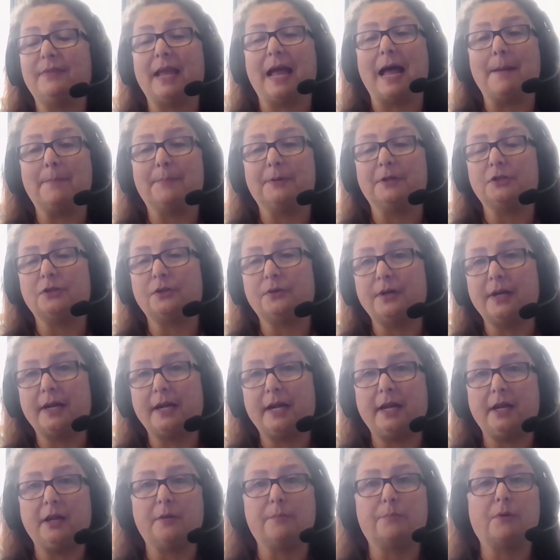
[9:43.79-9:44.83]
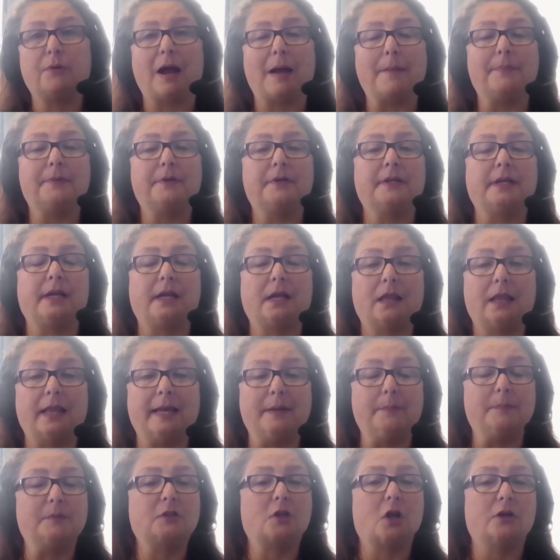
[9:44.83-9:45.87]
the opportunity to properly
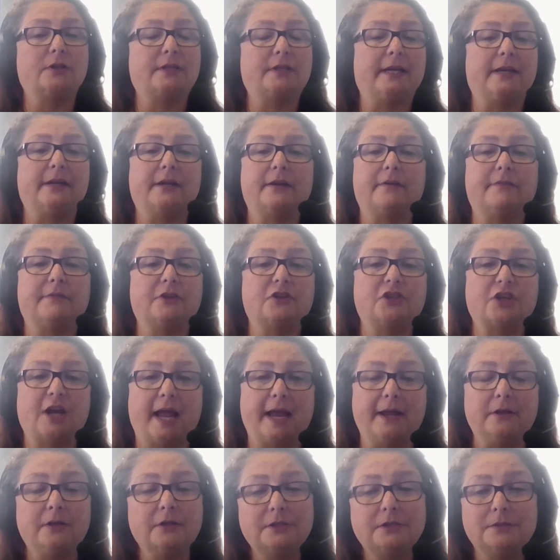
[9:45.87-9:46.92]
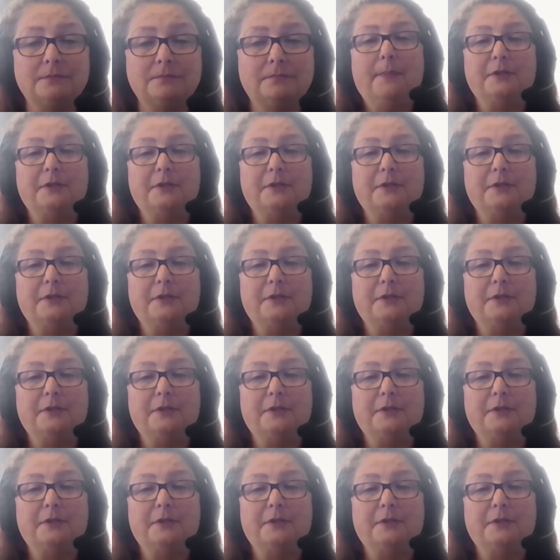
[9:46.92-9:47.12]
claim what's called caregiver child,